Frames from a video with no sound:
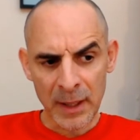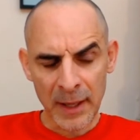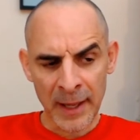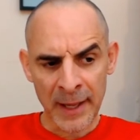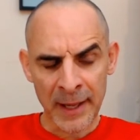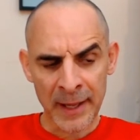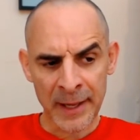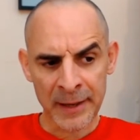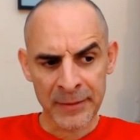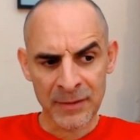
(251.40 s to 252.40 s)

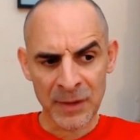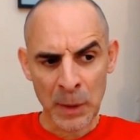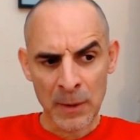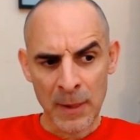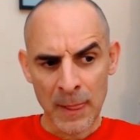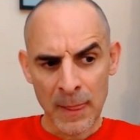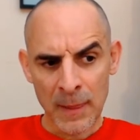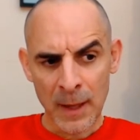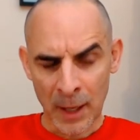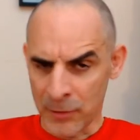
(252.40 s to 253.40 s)
And
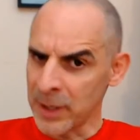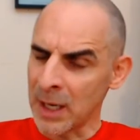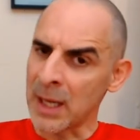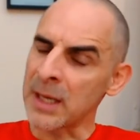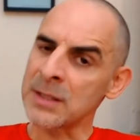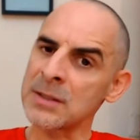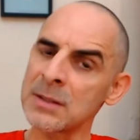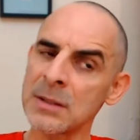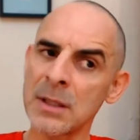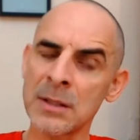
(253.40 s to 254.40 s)
I realized
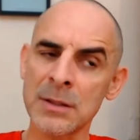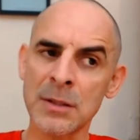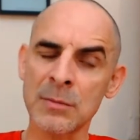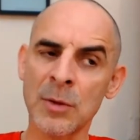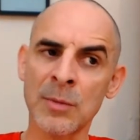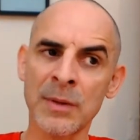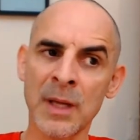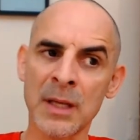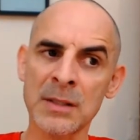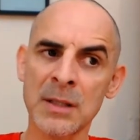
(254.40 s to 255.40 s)
at a certain moment
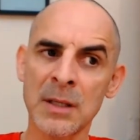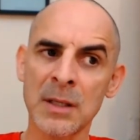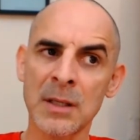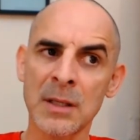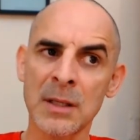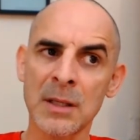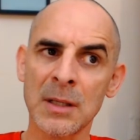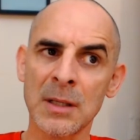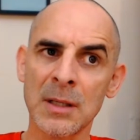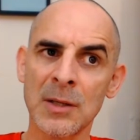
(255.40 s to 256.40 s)
that
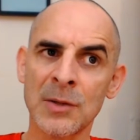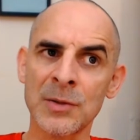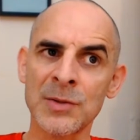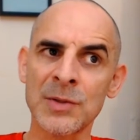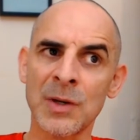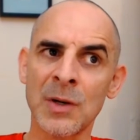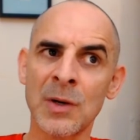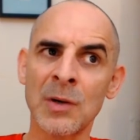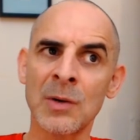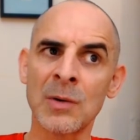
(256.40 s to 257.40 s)

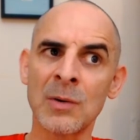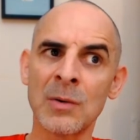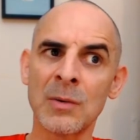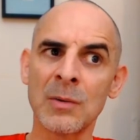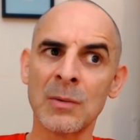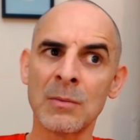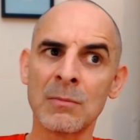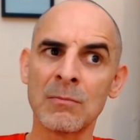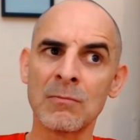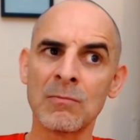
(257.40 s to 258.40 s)
also
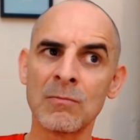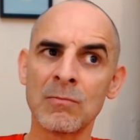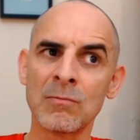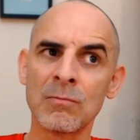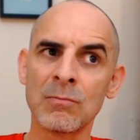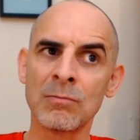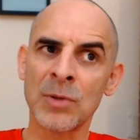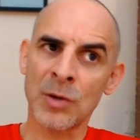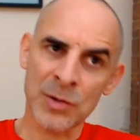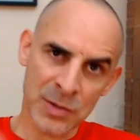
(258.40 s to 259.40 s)

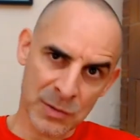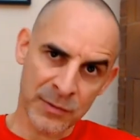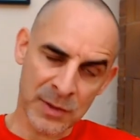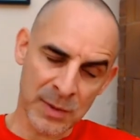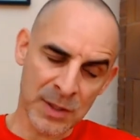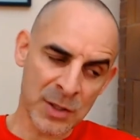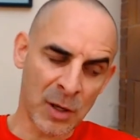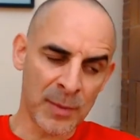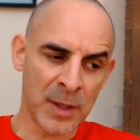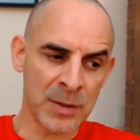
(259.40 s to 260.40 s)
because of somebody's
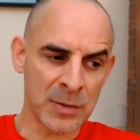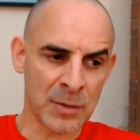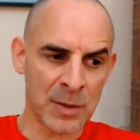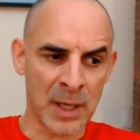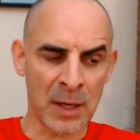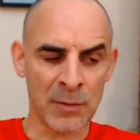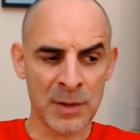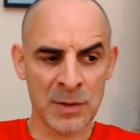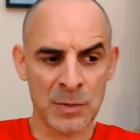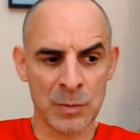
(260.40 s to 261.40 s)
comment on how
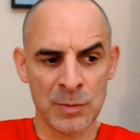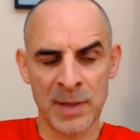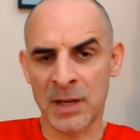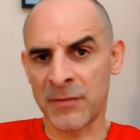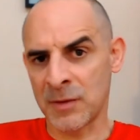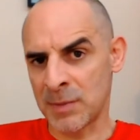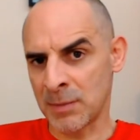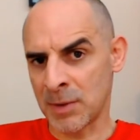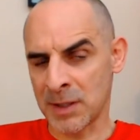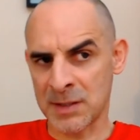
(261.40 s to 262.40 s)
this would benefit
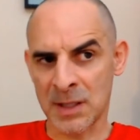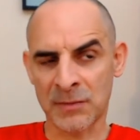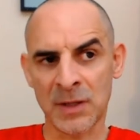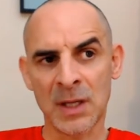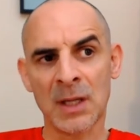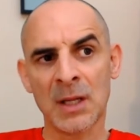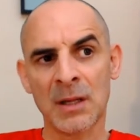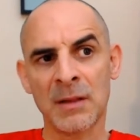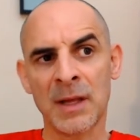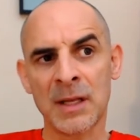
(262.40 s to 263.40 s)
people and stuff,
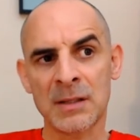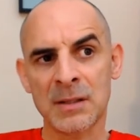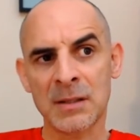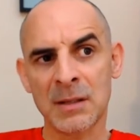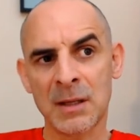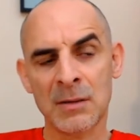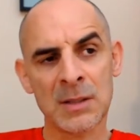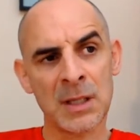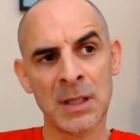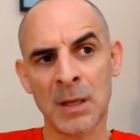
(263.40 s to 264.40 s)
that I was
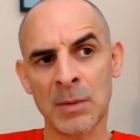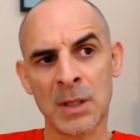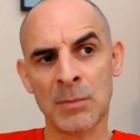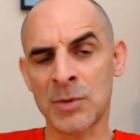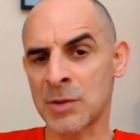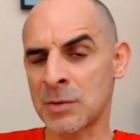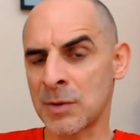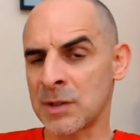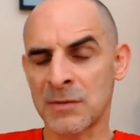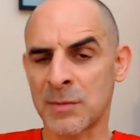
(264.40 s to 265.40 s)
like, yeah, but I'm just doing
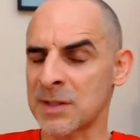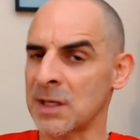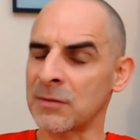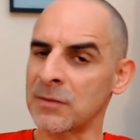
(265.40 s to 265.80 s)
this for myself.